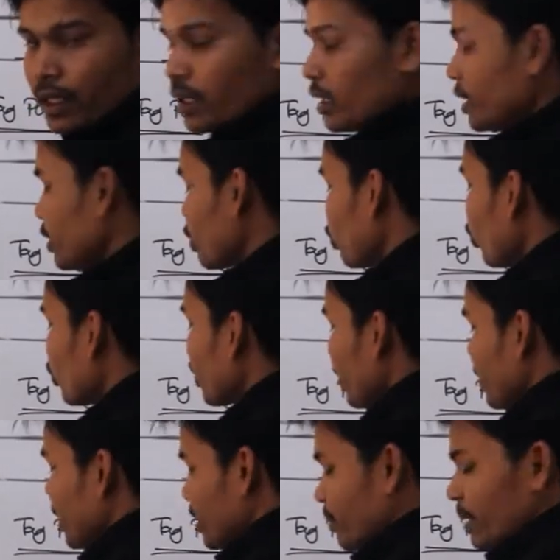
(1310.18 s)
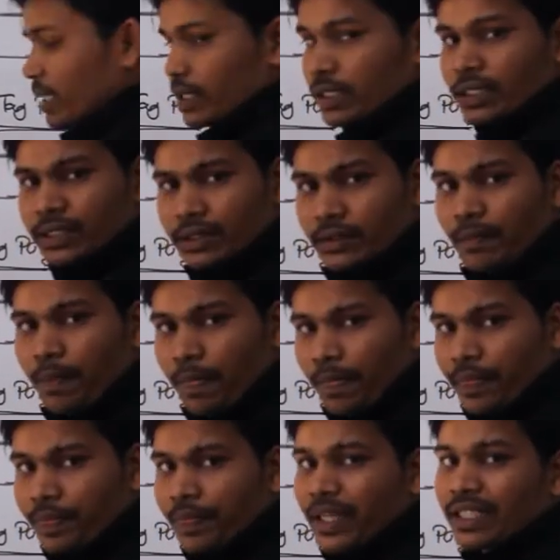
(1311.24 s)
In the co-dominant markers,
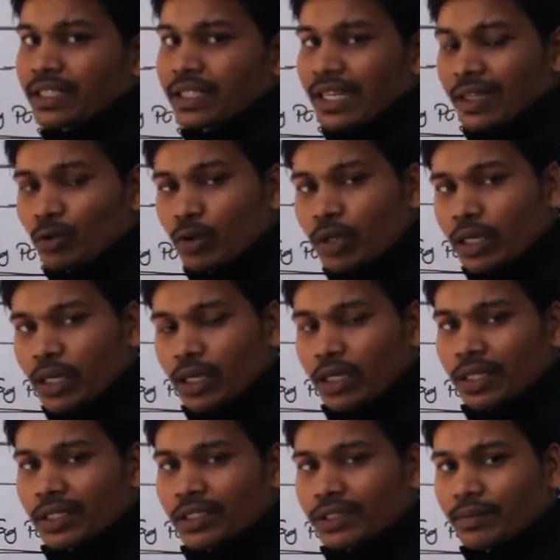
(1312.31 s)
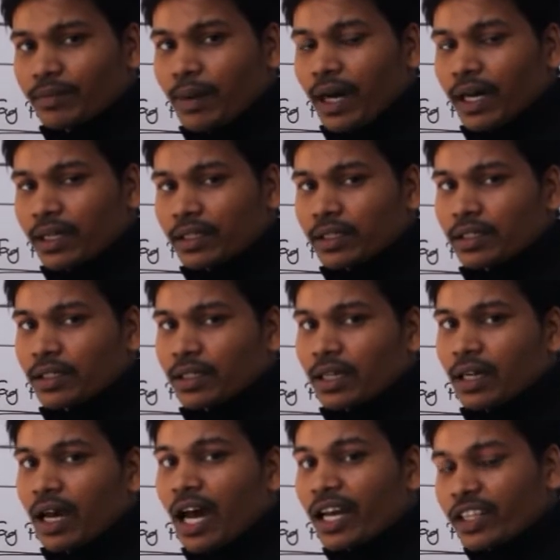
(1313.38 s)
that for
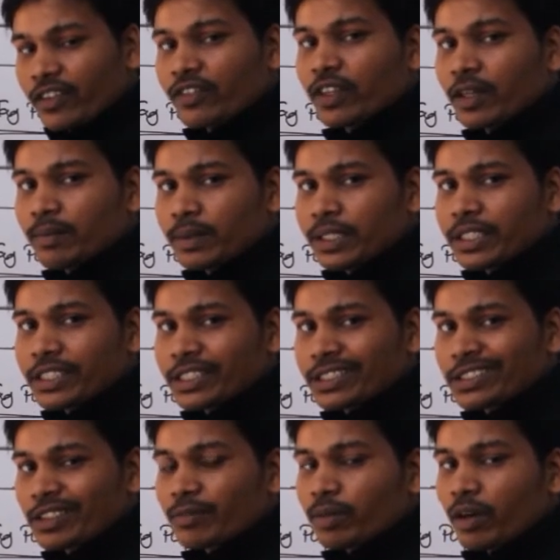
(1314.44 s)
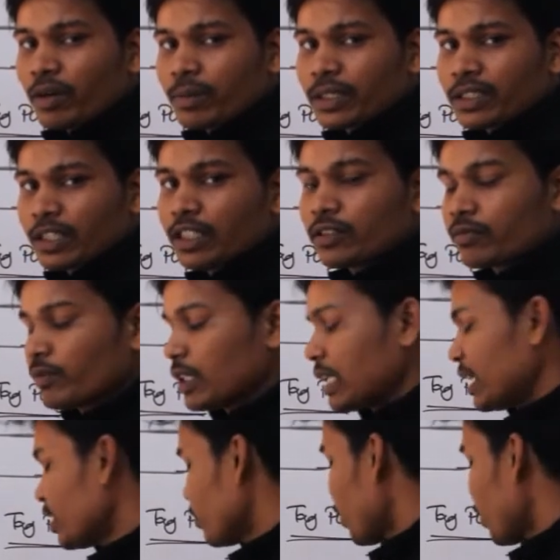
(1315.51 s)
RFLP restriction fragment length